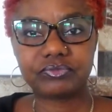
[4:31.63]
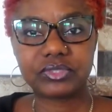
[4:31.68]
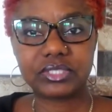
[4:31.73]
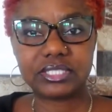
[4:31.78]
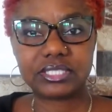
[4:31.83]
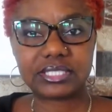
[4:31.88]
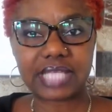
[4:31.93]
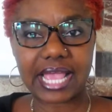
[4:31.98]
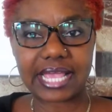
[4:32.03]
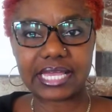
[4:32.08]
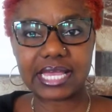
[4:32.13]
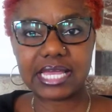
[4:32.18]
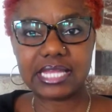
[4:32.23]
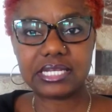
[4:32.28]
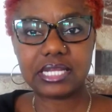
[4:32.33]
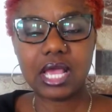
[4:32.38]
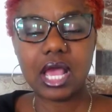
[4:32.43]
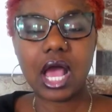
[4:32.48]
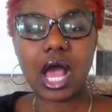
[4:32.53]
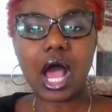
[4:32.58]

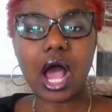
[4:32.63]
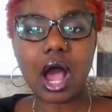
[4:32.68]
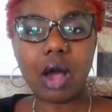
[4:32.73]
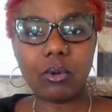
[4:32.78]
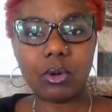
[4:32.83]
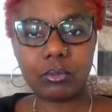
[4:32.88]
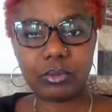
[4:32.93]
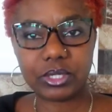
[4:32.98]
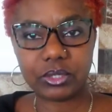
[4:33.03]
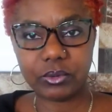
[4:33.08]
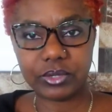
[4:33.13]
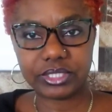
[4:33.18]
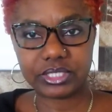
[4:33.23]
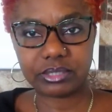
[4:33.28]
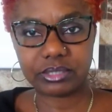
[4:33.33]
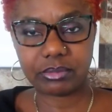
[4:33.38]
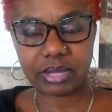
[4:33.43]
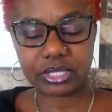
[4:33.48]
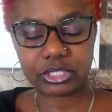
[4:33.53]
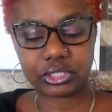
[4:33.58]
Second, how are we going
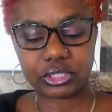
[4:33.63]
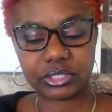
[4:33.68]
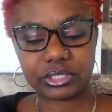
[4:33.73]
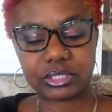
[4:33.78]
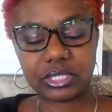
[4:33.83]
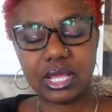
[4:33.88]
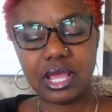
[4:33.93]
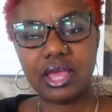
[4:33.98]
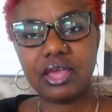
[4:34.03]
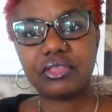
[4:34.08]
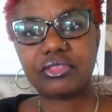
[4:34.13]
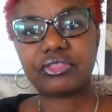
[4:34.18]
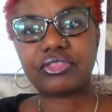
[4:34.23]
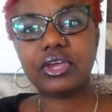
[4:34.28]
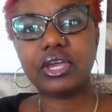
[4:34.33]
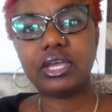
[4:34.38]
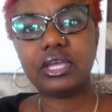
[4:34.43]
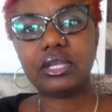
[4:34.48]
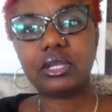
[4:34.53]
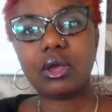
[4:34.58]
to measure it?
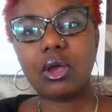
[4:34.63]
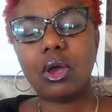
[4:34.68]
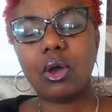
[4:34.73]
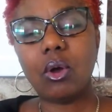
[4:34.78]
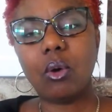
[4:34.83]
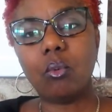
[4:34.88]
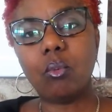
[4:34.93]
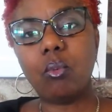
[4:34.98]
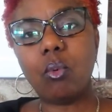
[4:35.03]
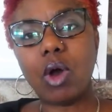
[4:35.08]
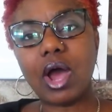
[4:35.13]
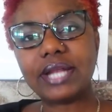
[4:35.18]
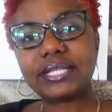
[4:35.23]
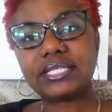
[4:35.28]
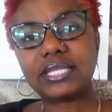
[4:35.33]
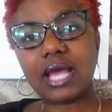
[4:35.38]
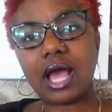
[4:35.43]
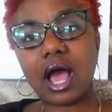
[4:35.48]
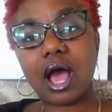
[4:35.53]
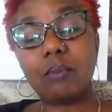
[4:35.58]
Third,
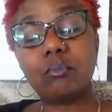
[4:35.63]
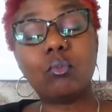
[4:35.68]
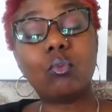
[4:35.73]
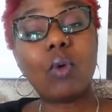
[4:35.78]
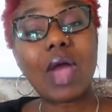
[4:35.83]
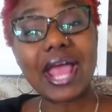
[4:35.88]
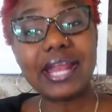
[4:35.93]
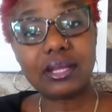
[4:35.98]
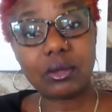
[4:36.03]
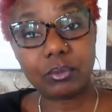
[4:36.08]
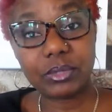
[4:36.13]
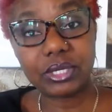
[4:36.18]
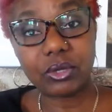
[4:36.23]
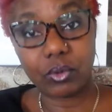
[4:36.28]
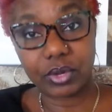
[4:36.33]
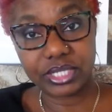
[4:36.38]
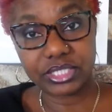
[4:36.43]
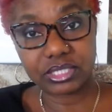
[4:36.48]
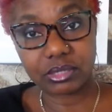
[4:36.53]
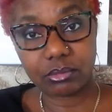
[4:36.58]
when are we
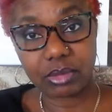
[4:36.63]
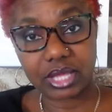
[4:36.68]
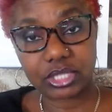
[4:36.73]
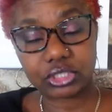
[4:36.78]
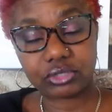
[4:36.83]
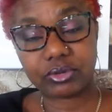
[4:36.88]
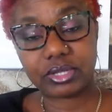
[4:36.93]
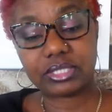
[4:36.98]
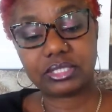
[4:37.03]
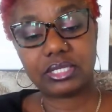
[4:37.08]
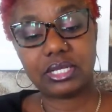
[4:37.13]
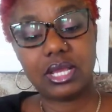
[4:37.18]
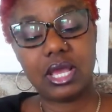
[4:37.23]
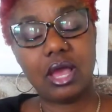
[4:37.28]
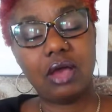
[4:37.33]
going to measure it?